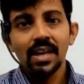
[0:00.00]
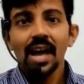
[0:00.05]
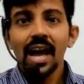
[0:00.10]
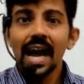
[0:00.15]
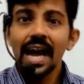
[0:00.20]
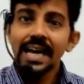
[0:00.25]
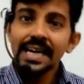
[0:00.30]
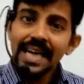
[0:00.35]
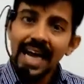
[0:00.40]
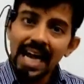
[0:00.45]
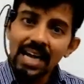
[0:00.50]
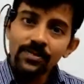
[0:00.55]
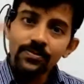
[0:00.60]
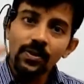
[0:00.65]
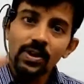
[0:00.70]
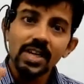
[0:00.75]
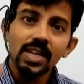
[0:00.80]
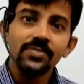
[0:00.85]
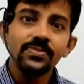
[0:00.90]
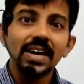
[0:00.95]
And tan
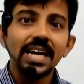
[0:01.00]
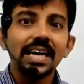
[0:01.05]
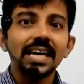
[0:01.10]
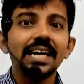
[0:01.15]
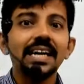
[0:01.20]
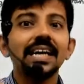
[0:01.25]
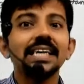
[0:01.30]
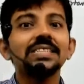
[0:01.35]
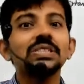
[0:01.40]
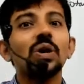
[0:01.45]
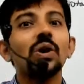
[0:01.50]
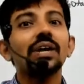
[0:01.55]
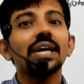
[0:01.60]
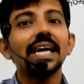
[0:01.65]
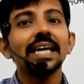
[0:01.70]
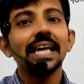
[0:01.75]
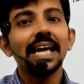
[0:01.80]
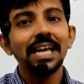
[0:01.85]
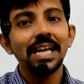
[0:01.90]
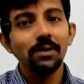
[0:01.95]
45 degree does not get
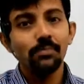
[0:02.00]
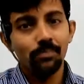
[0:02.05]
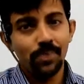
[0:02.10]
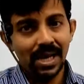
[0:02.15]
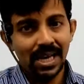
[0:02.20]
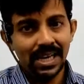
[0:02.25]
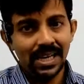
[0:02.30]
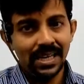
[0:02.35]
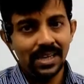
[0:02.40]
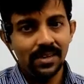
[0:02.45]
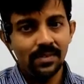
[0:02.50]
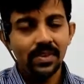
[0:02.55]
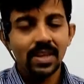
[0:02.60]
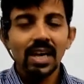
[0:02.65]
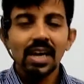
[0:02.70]
any pair here.